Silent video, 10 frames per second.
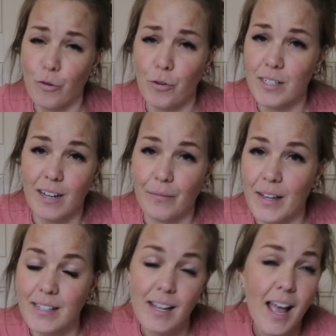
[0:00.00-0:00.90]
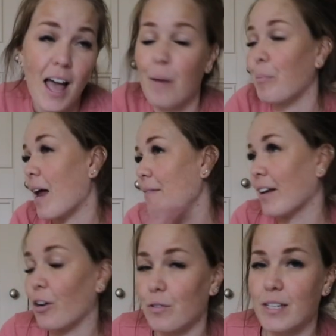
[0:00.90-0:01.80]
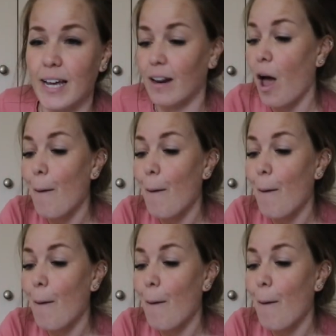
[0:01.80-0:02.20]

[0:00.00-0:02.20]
already done this and planned their content,